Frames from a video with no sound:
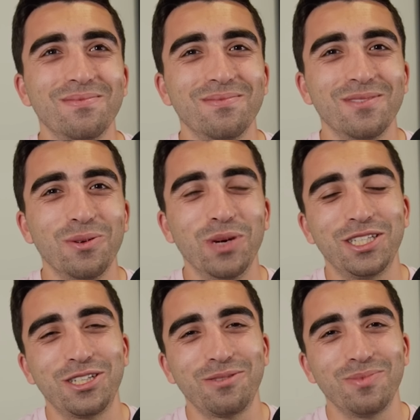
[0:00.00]

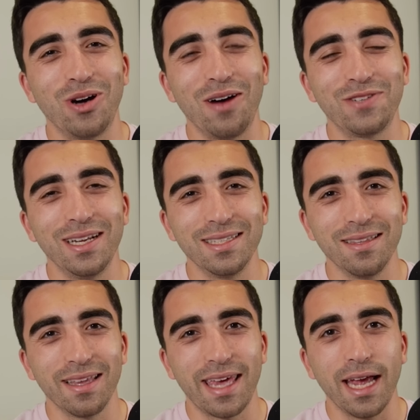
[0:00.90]
which often isn't
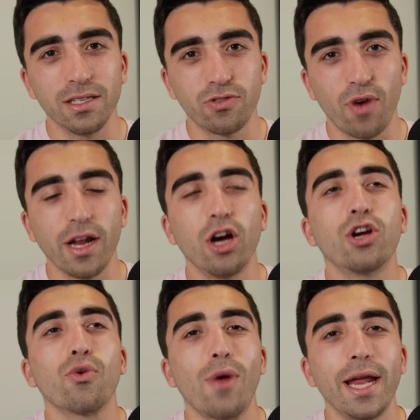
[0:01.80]
the case, right? A
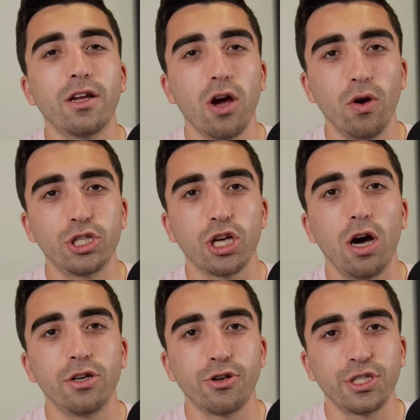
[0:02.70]
great coach
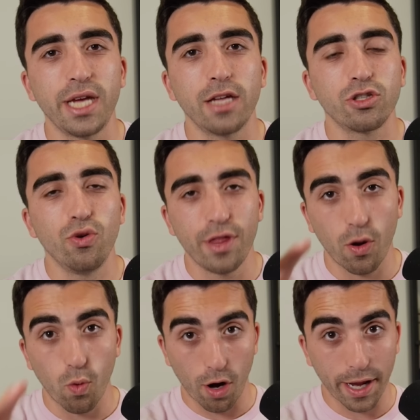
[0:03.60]
understands who they're
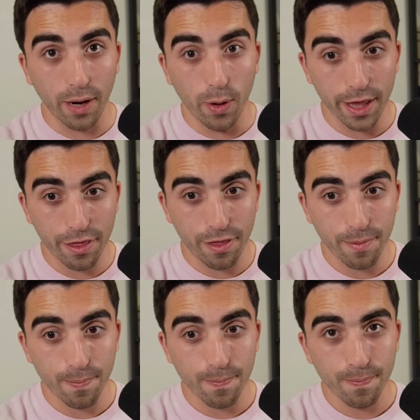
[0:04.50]
working with
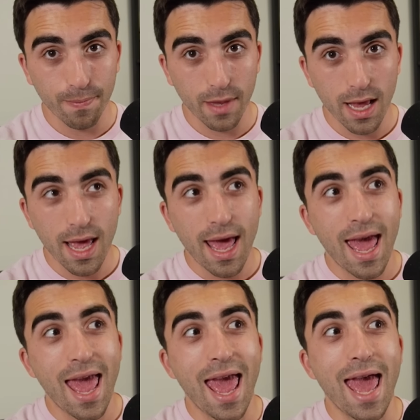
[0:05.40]

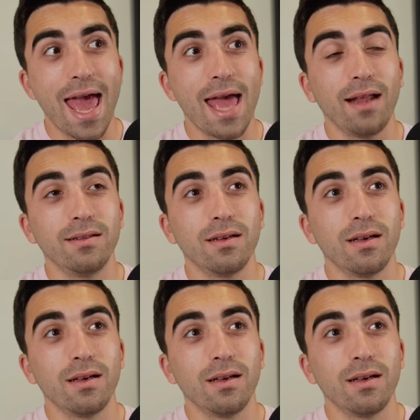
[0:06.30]
and